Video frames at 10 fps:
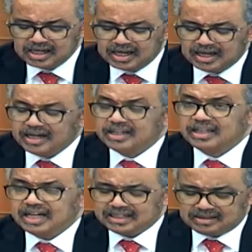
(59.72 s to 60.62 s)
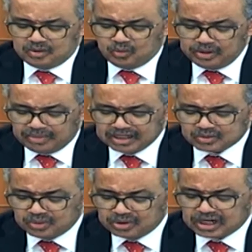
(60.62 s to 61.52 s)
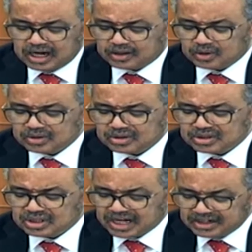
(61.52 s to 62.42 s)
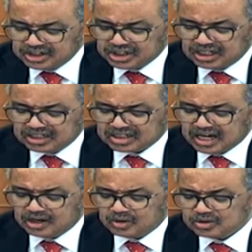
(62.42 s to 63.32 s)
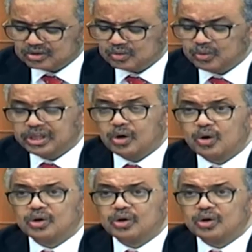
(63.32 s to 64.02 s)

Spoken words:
and that we must work across traditional silos with the whole